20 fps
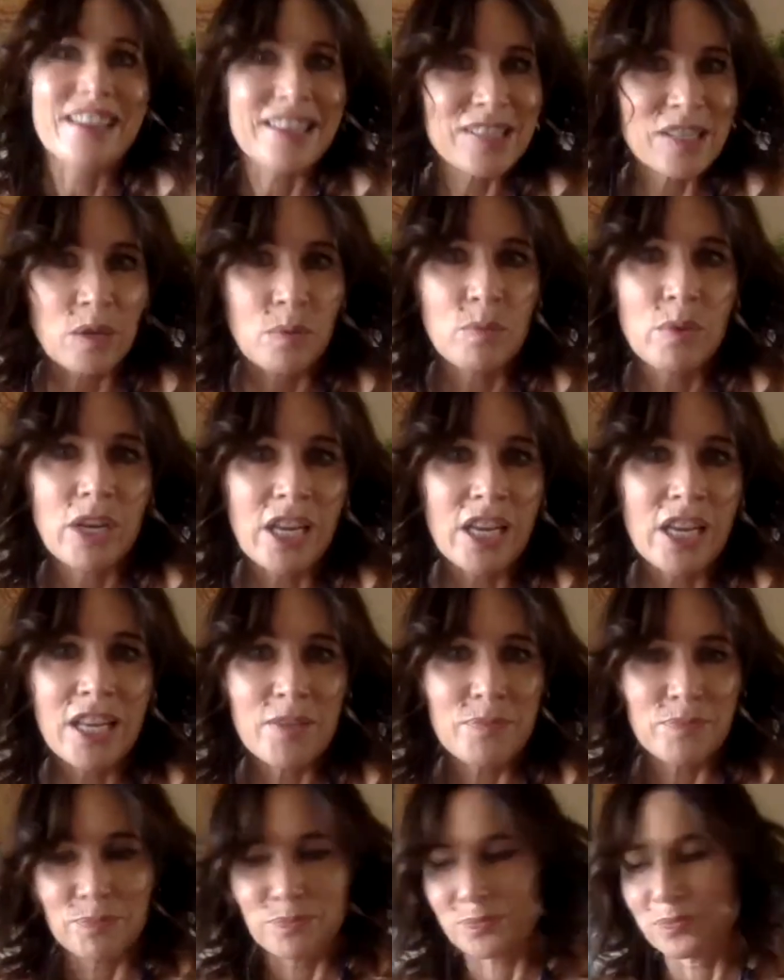somebody
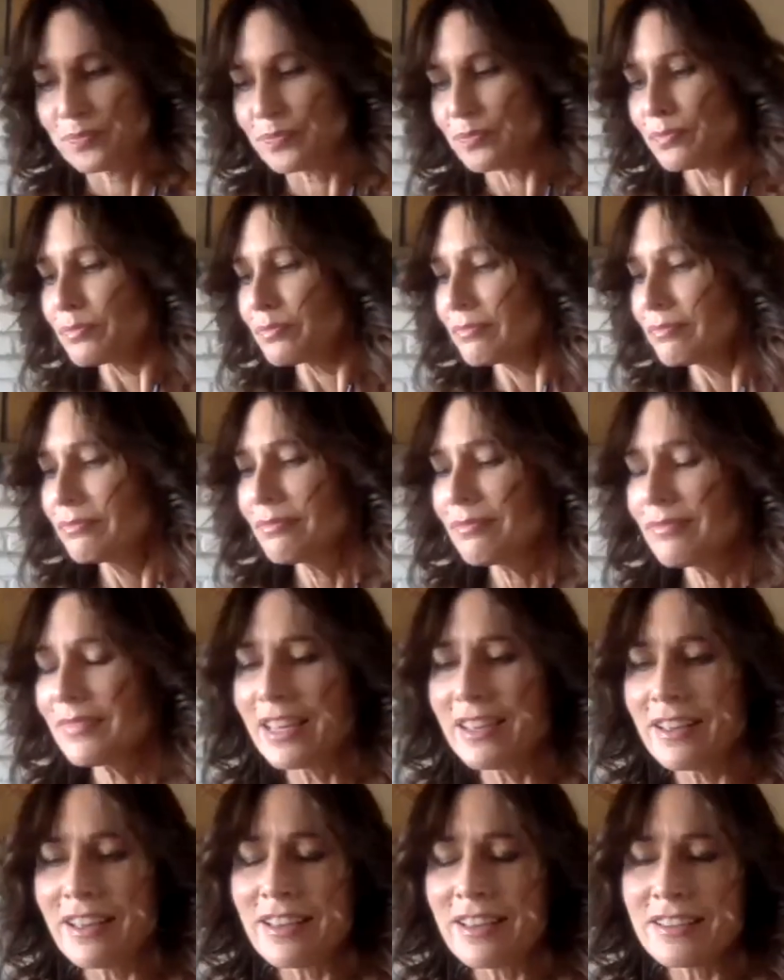
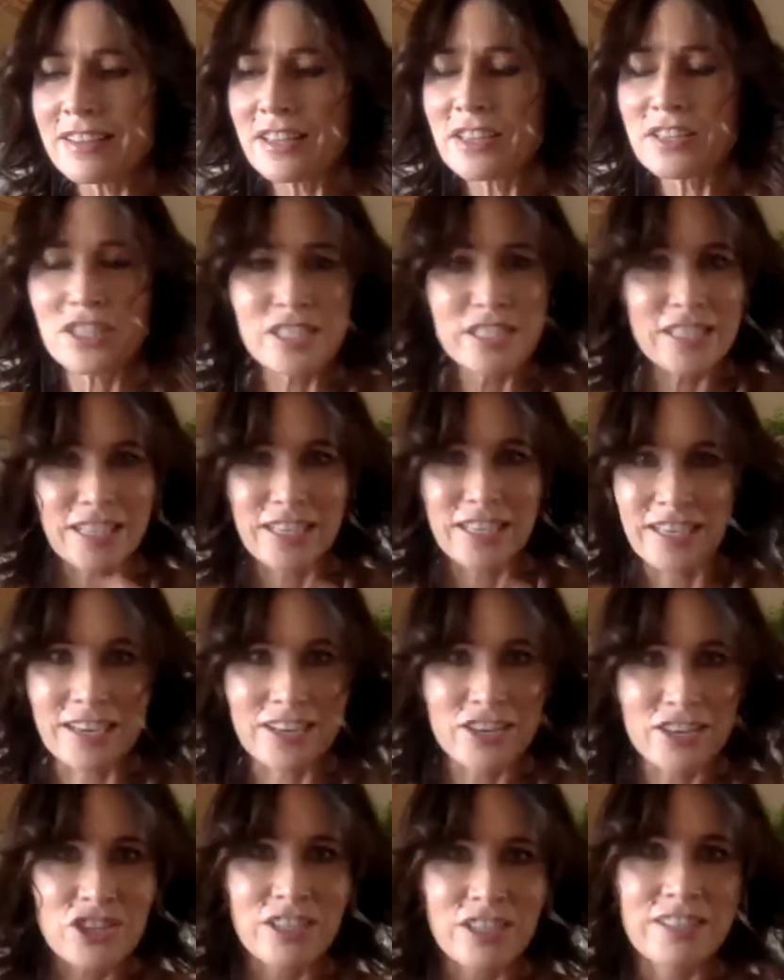and there's this
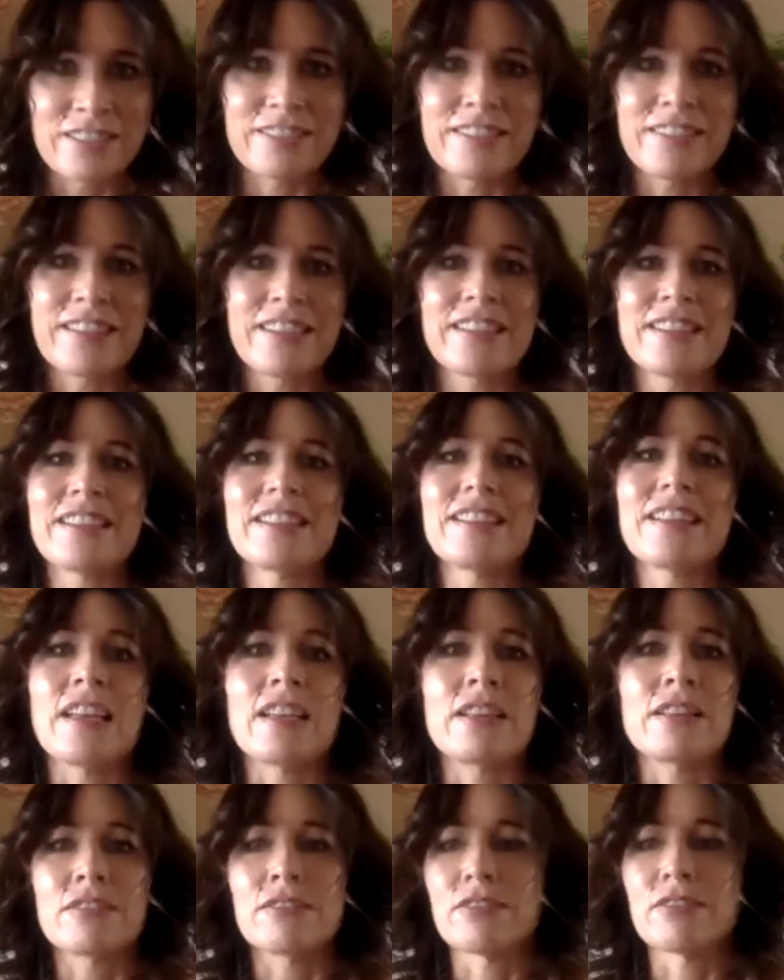connection
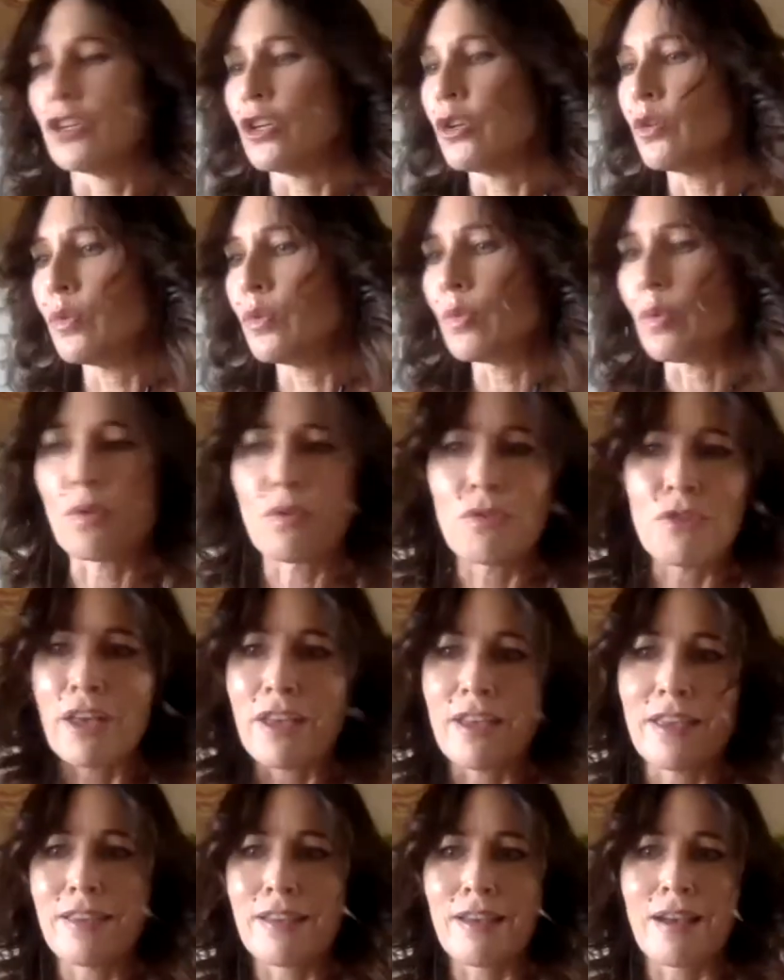and you or
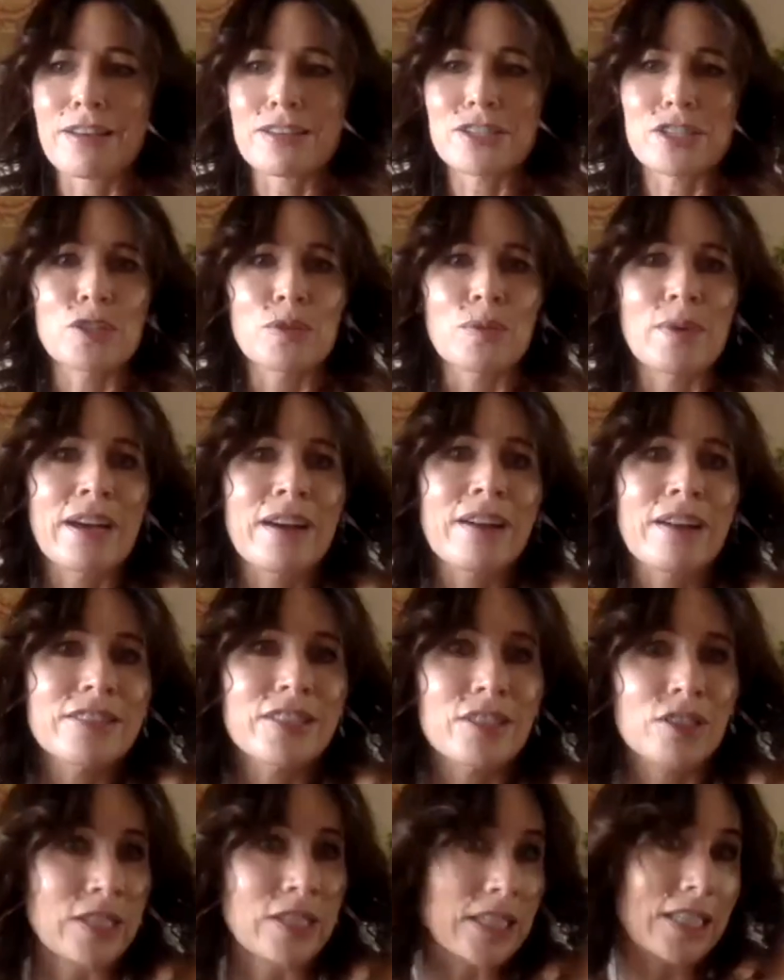they ask you out
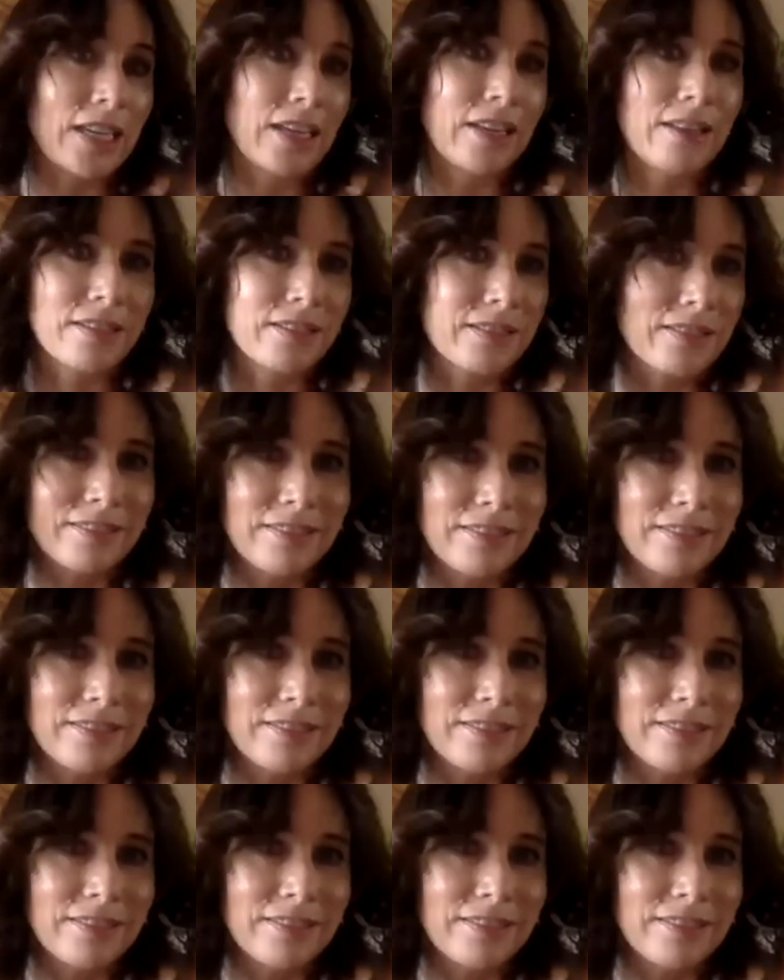on a date